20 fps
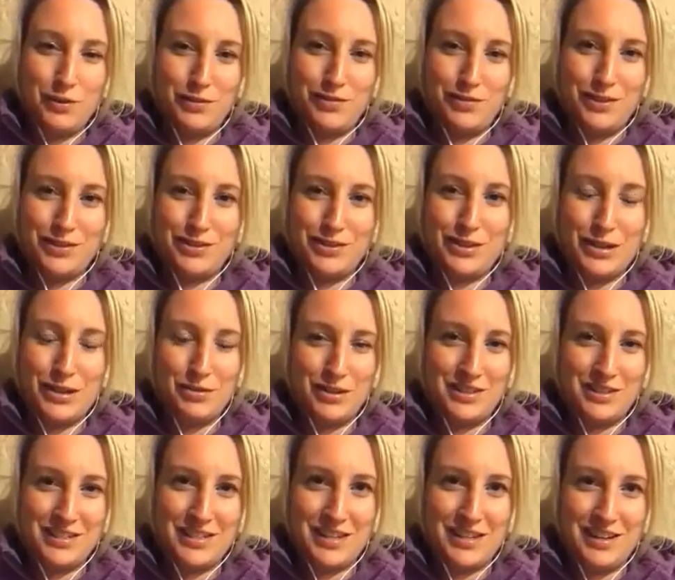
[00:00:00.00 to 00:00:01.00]
of the slow and
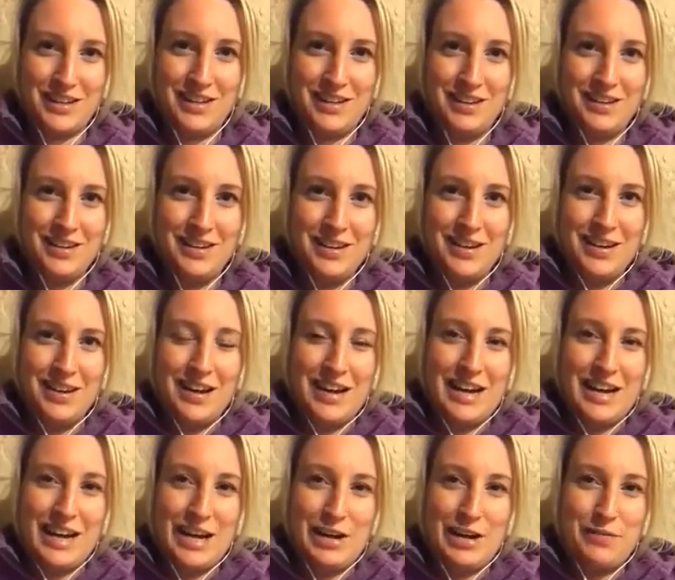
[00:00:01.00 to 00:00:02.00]
steady.
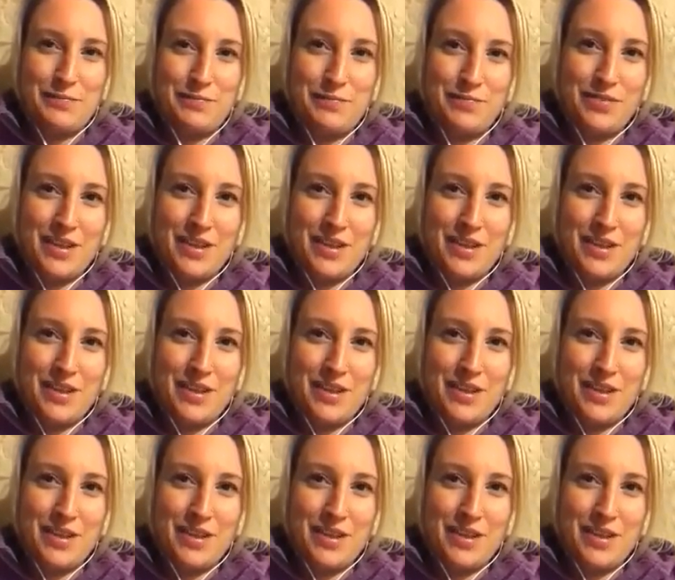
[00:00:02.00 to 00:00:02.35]
And